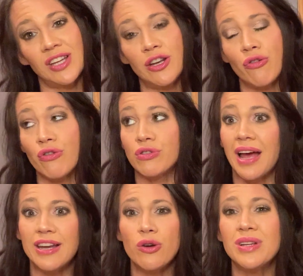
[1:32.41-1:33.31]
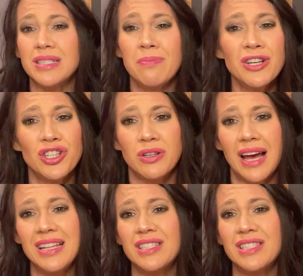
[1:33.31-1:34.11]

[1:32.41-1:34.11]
I know there, I know it's much, it's,